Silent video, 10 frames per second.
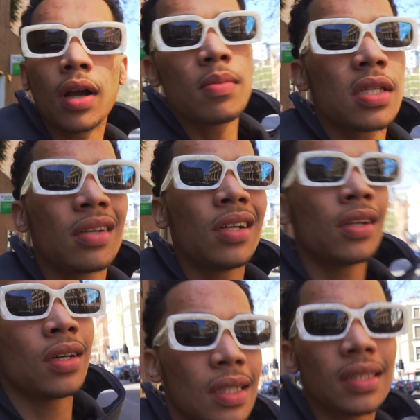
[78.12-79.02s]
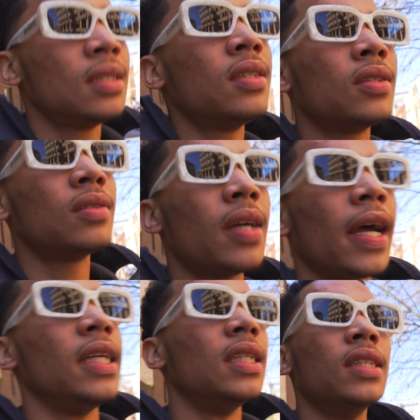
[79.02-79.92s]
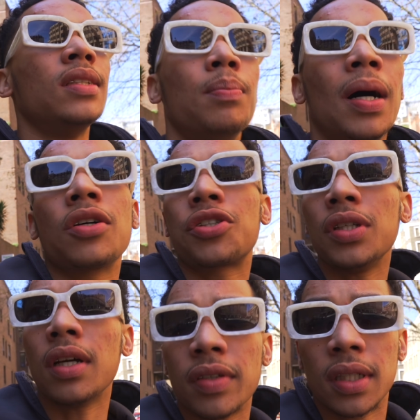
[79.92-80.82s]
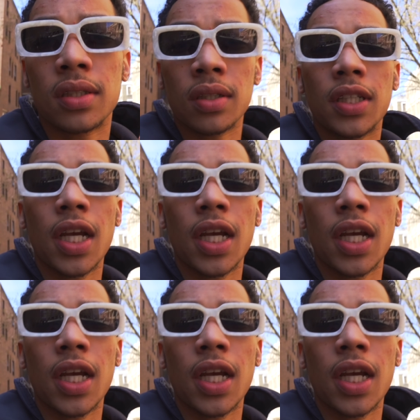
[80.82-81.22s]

comes here a lot. Alrighty. Bow Street, I think it's on